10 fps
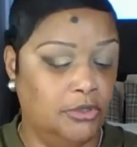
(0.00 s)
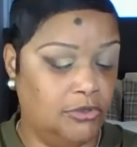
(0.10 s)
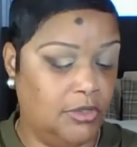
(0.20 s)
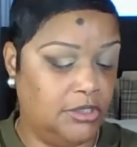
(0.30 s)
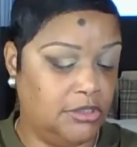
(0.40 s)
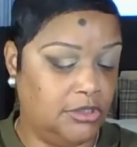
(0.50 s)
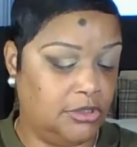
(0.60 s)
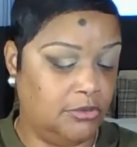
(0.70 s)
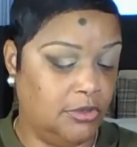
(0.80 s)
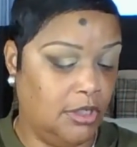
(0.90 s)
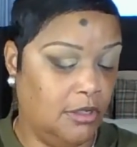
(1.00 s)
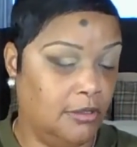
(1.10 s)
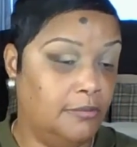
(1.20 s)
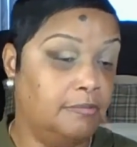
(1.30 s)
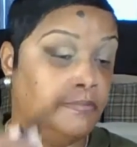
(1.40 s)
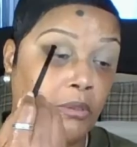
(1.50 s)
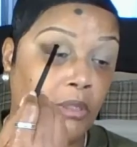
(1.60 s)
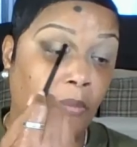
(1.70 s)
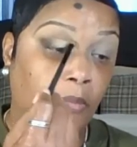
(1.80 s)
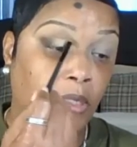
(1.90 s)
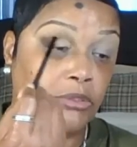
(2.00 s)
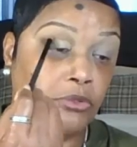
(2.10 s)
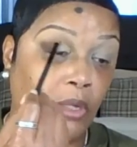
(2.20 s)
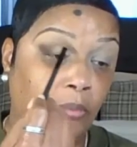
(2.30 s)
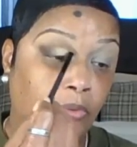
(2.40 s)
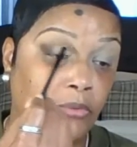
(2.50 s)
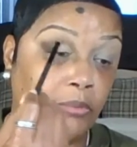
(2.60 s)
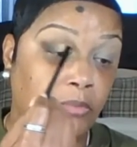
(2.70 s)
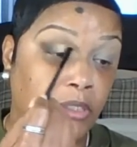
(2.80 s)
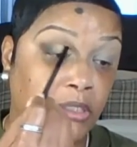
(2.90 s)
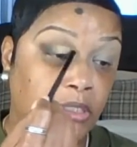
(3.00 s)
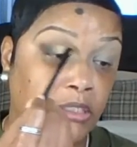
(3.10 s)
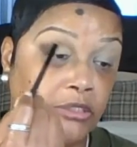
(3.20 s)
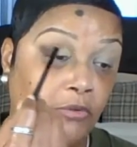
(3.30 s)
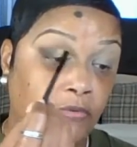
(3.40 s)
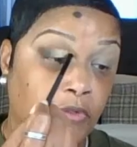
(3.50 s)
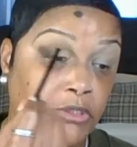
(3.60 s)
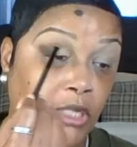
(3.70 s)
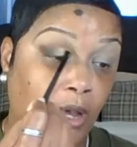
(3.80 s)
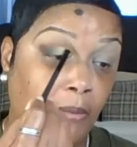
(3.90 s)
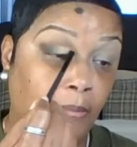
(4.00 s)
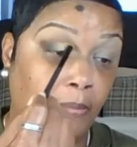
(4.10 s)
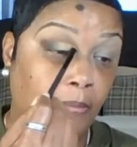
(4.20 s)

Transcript: transitional color and make sure I blend this over the top.